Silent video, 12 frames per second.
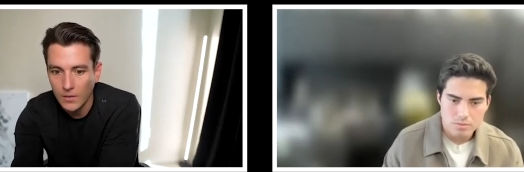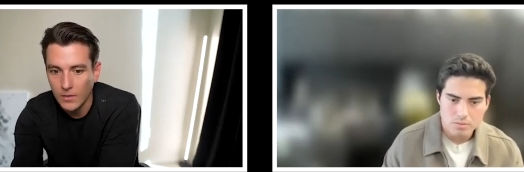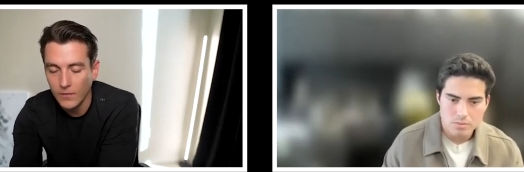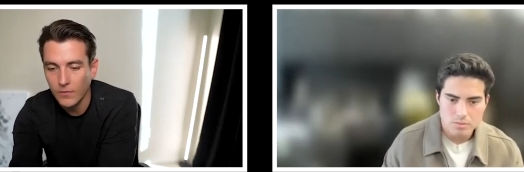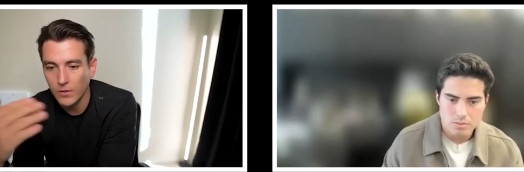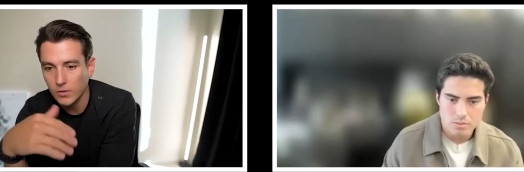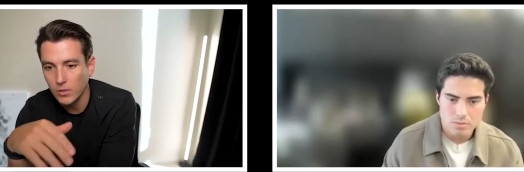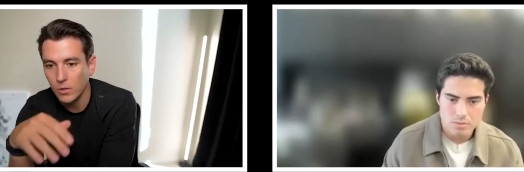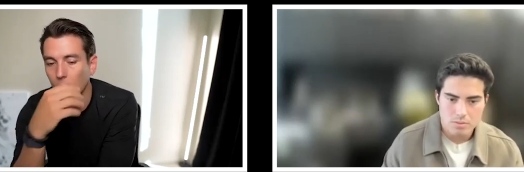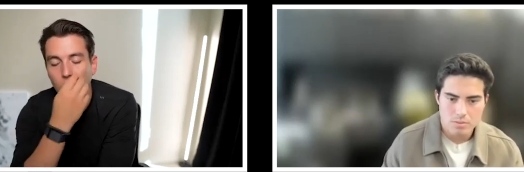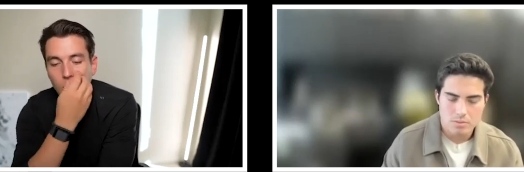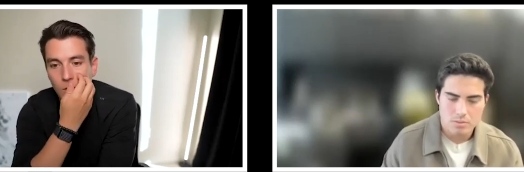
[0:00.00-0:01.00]
Speaker 1: they feel
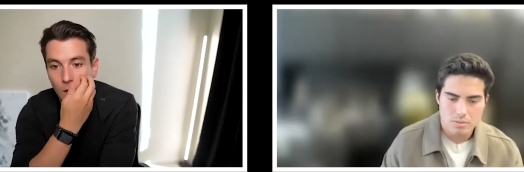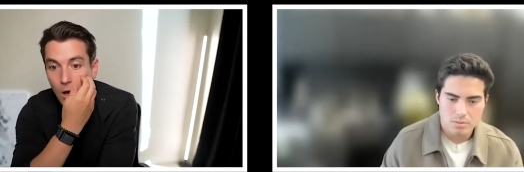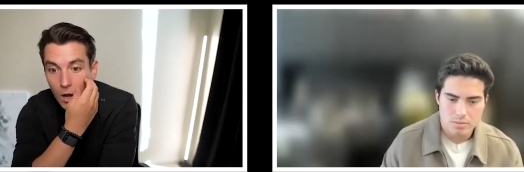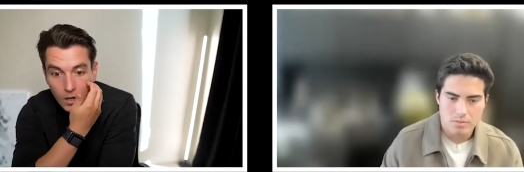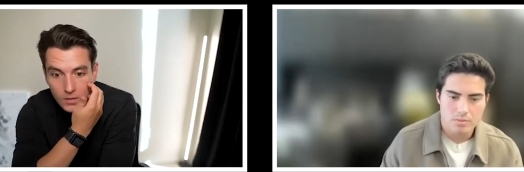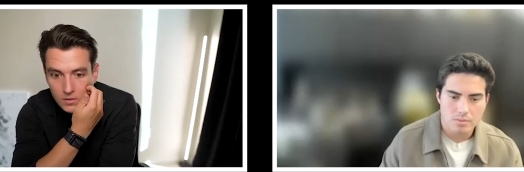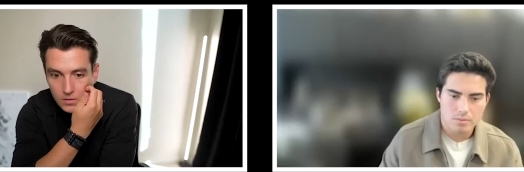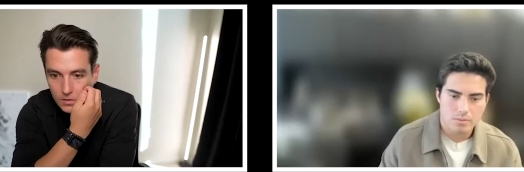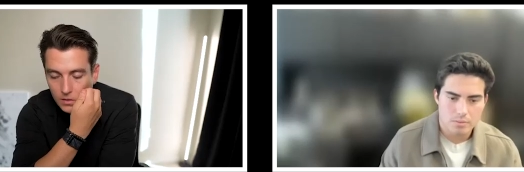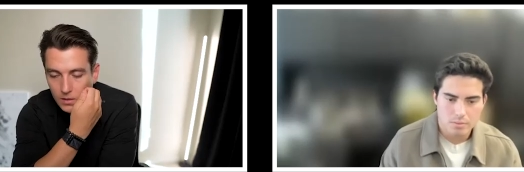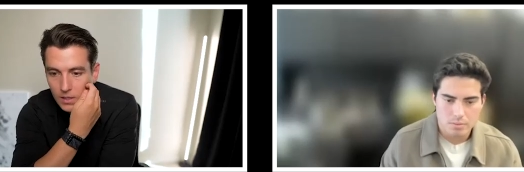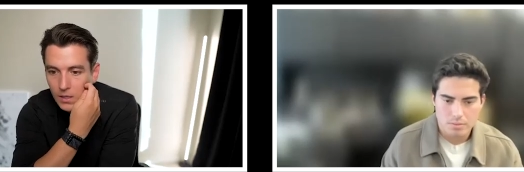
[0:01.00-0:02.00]
so lost
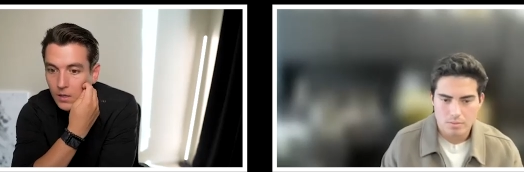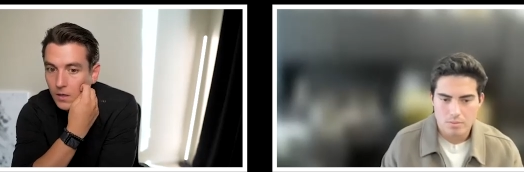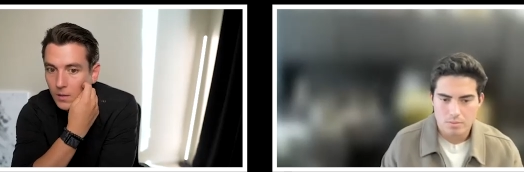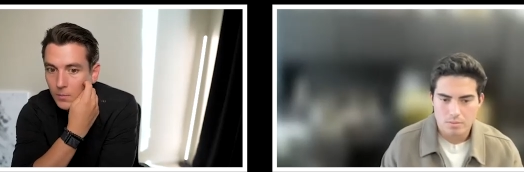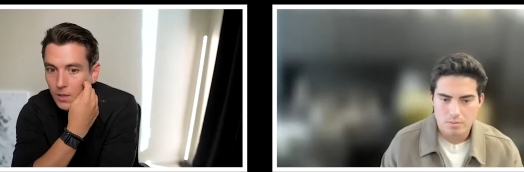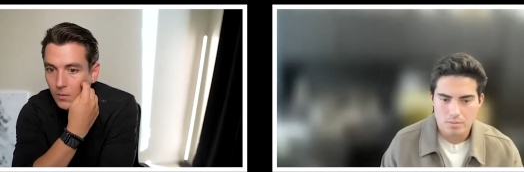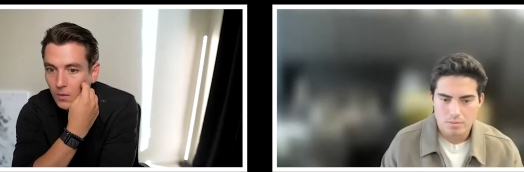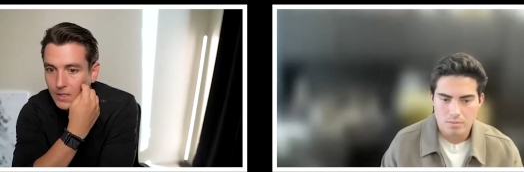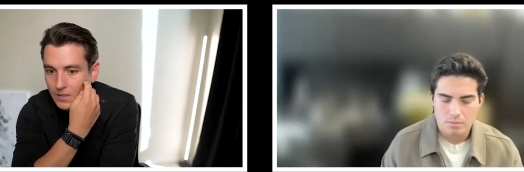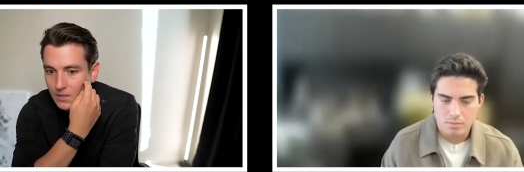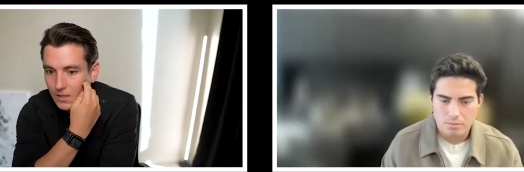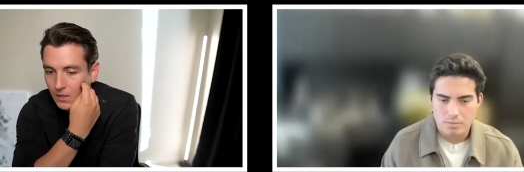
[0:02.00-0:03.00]
in in many
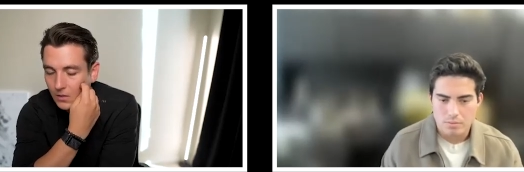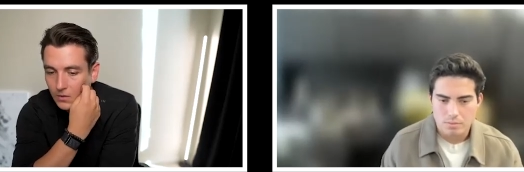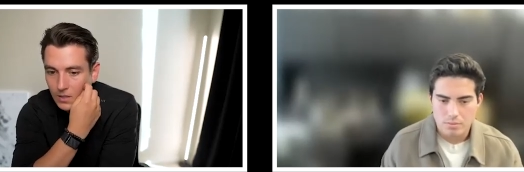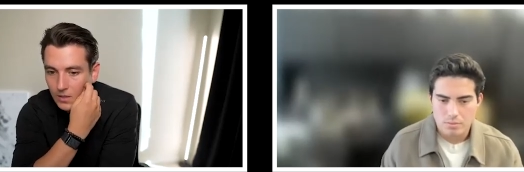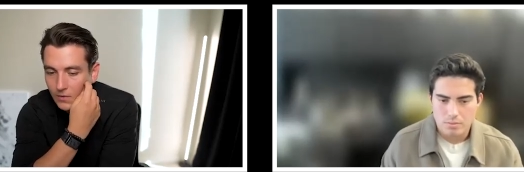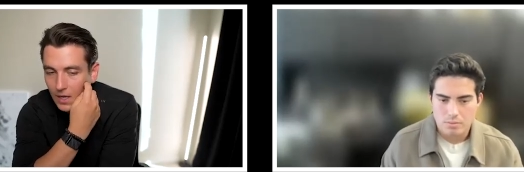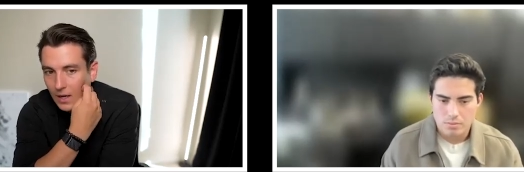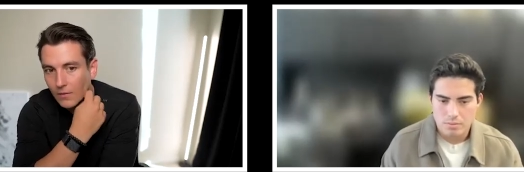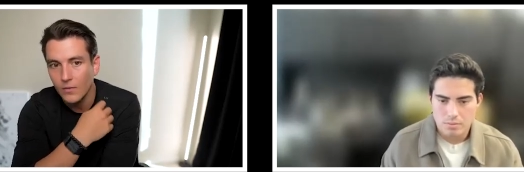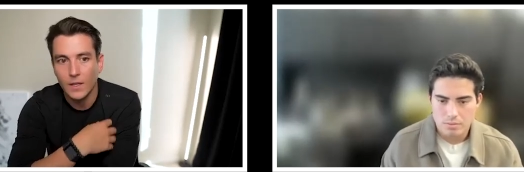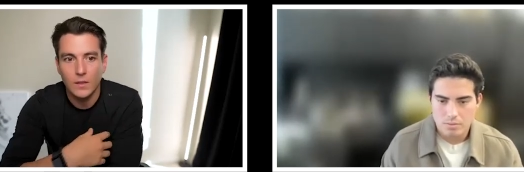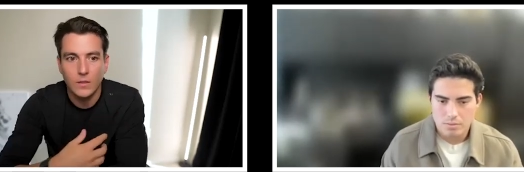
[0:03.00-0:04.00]
ways and they don't even have
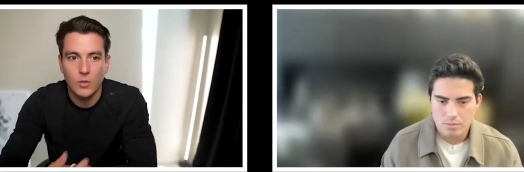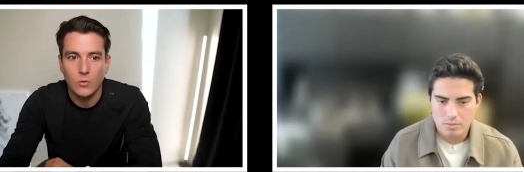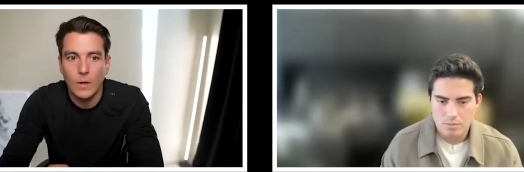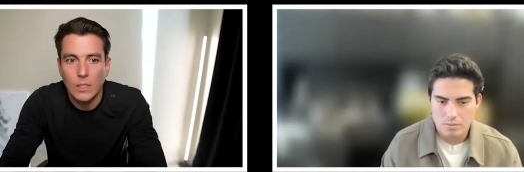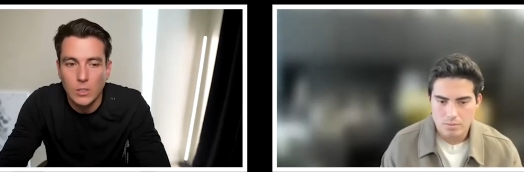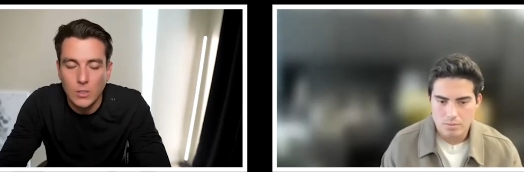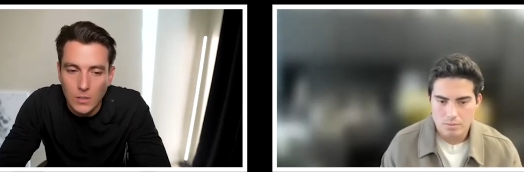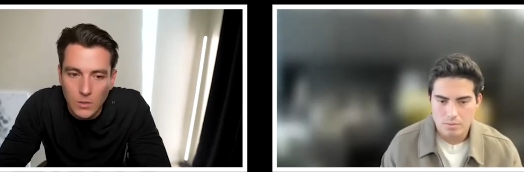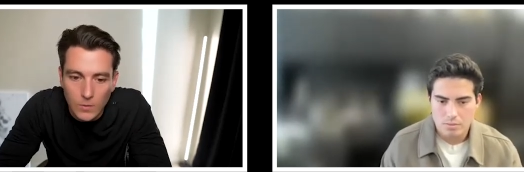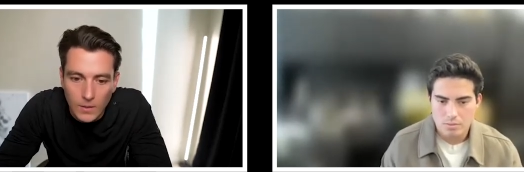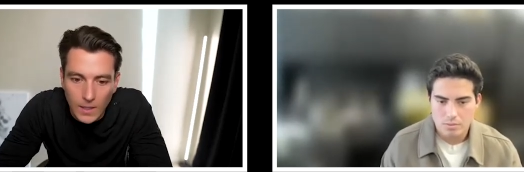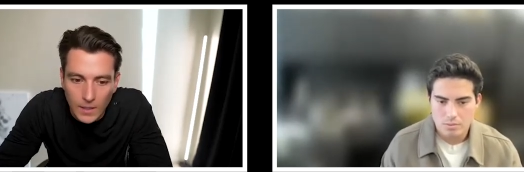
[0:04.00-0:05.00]
like the direction in
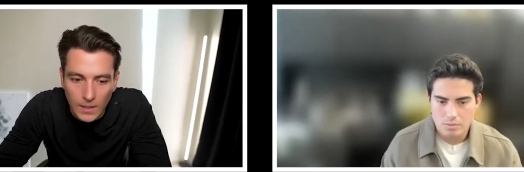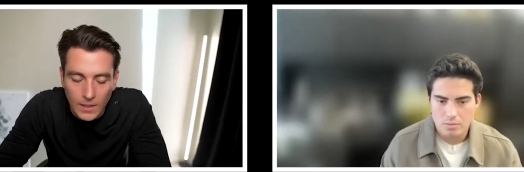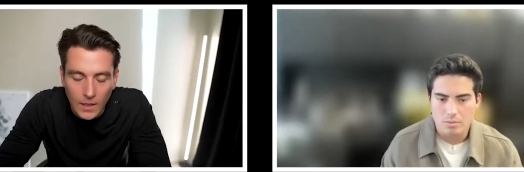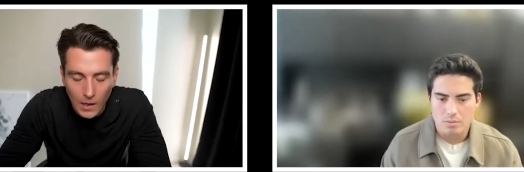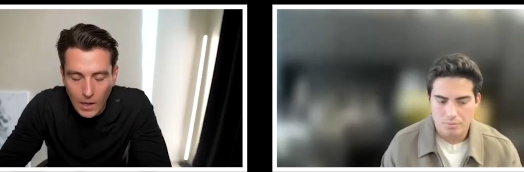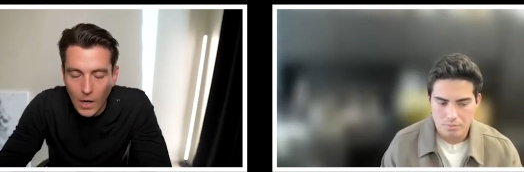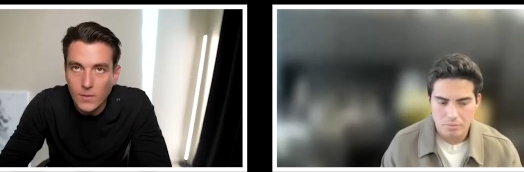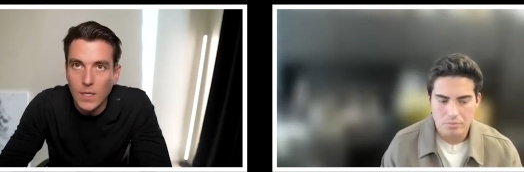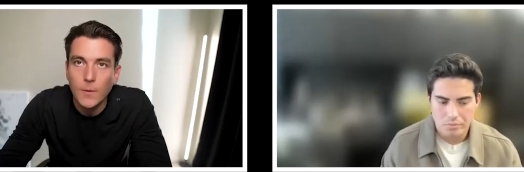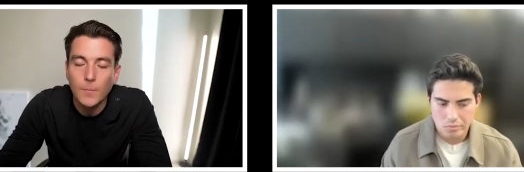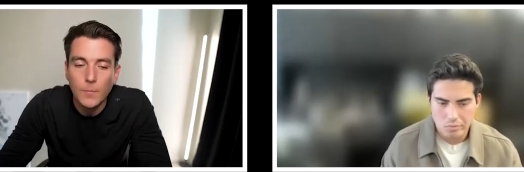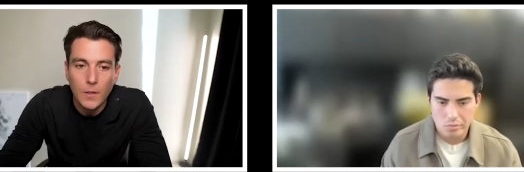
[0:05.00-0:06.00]
doing that. Like I would
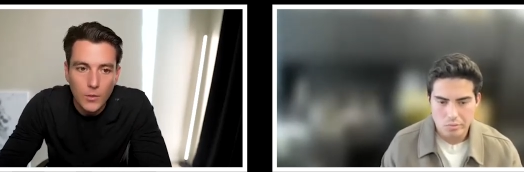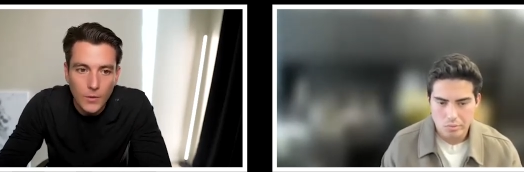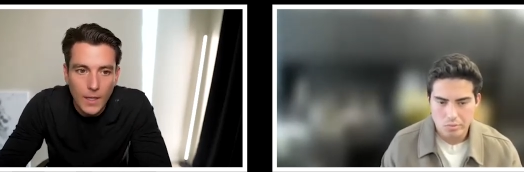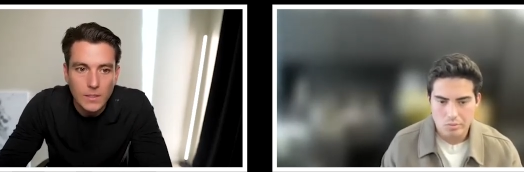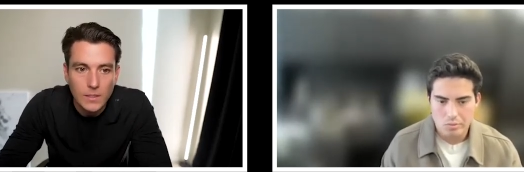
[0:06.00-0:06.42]
say you can't